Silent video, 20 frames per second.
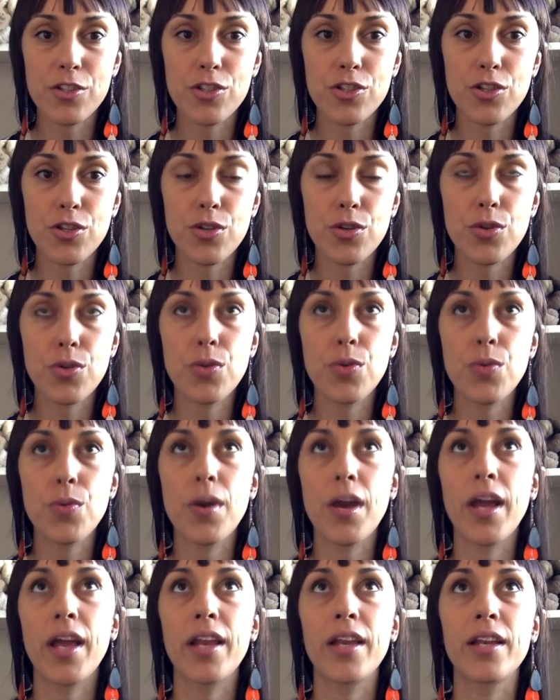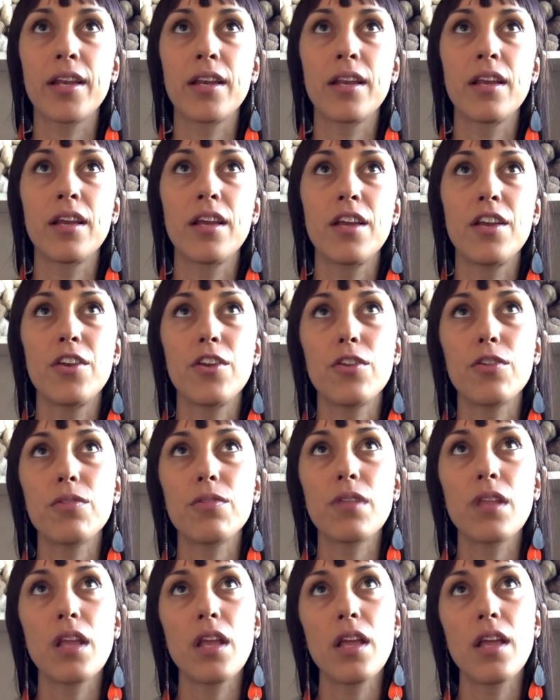to do, and
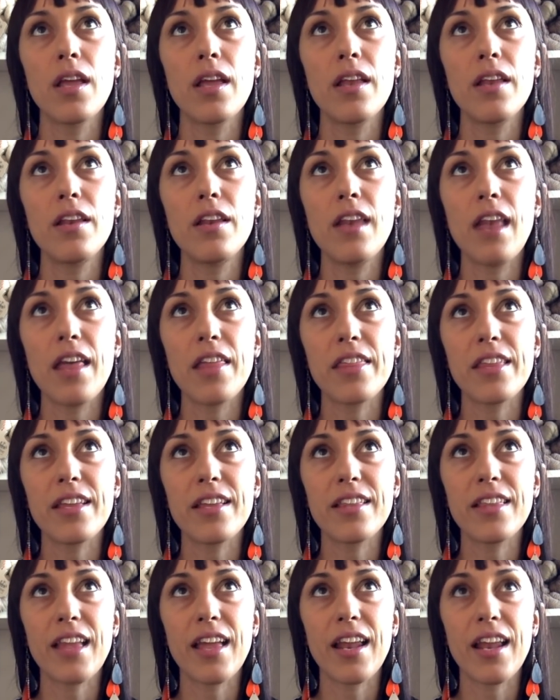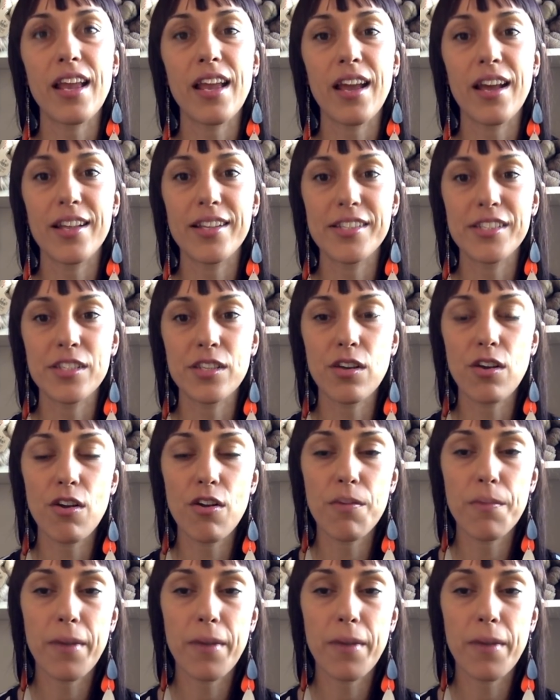nothing that I can't solve,